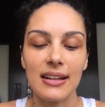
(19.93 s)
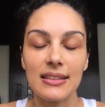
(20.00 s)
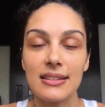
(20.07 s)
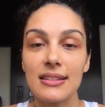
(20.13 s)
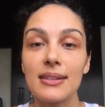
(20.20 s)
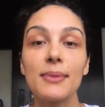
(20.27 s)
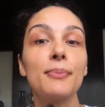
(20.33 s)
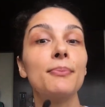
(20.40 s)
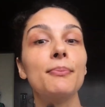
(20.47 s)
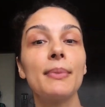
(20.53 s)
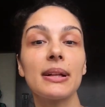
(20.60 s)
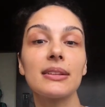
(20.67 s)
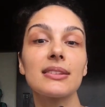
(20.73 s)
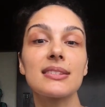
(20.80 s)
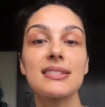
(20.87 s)
the
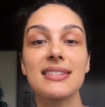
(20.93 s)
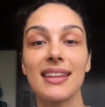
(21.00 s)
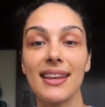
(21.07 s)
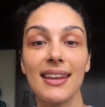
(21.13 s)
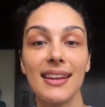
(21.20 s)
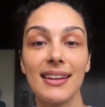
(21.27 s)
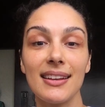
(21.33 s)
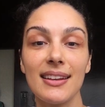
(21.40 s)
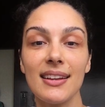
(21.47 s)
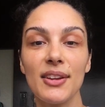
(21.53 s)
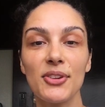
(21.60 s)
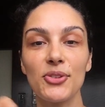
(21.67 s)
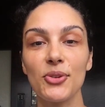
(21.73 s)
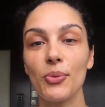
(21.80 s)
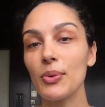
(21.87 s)
milk skin.
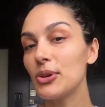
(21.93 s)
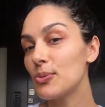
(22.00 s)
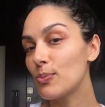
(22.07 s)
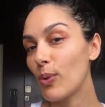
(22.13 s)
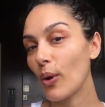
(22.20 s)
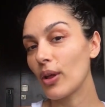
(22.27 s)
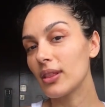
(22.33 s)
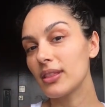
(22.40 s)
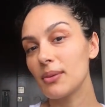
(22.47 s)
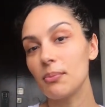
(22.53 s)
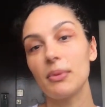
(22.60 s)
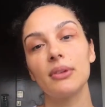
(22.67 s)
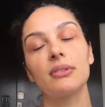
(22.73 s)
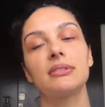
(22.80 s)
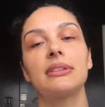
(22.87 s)
You know when you boil the
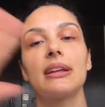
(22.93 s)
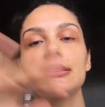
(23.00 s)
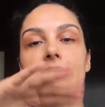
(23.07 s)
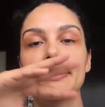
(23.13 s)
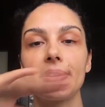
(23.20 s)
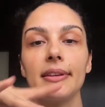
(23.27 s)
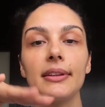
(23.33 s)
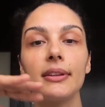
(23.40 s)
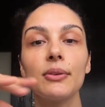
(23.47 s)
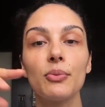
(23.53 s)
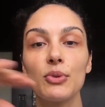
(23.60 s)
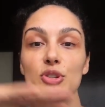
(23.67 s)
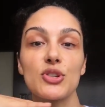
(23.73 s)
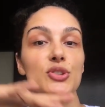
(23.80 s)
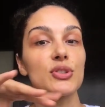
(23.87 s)
milk, that skin
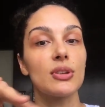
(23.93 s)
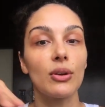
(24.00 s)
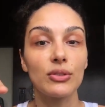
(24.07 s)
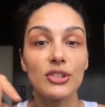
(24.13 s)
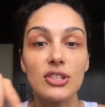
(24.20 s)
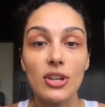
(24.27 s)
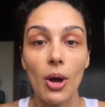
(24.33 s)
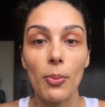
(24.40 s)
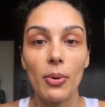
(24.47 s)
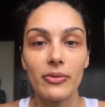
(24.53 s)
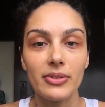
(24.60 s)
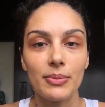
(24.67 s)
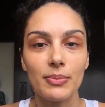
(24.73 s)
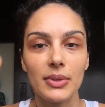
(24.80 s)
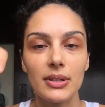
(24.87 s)
which is on the top of
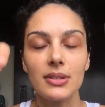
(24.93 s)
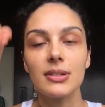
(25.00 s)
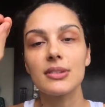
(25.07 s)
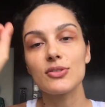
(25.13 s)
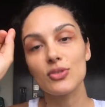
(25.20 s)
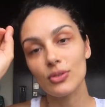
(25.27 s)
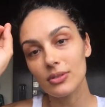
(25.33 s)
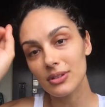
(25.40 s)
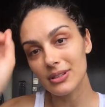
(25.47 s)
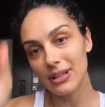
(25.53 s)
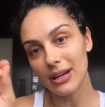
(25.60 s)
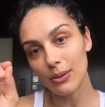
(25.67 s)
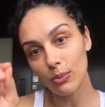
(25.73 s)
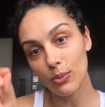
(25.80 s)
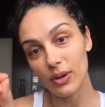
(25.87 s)
the milk, so
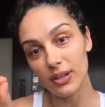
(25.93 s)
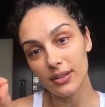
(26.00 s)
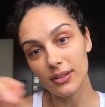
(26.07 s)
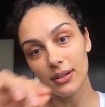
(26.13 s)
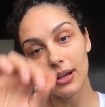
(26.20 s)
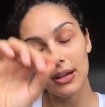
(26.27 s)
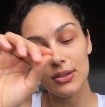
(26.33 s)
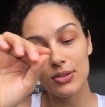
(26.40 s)
that one I